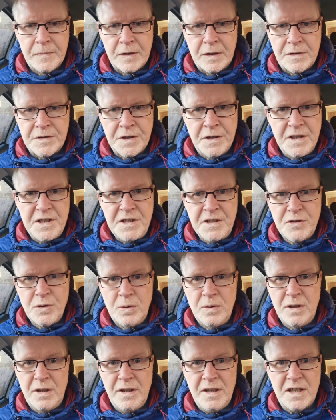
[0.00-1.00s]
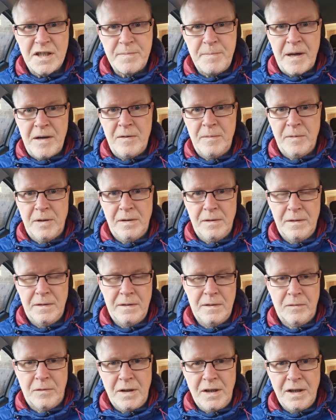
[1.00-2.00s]
So this is all an experiment,
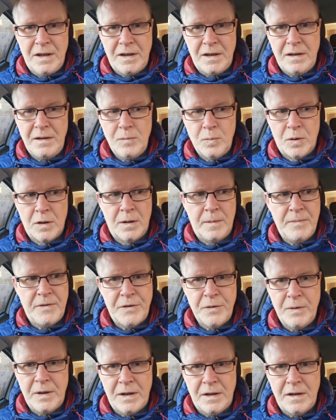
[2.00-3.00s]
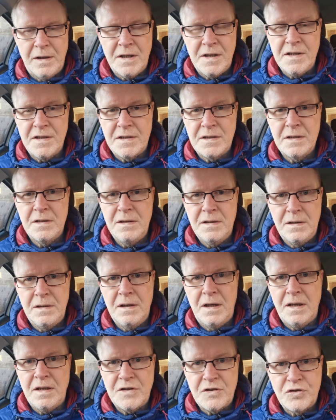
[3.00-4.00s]
really. What I'm doing is
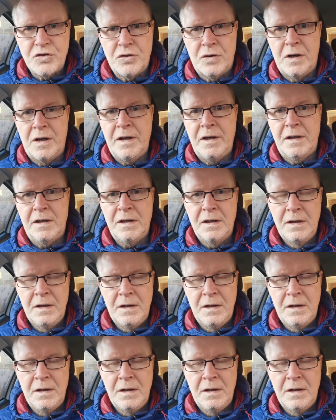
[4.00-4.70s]
is trying to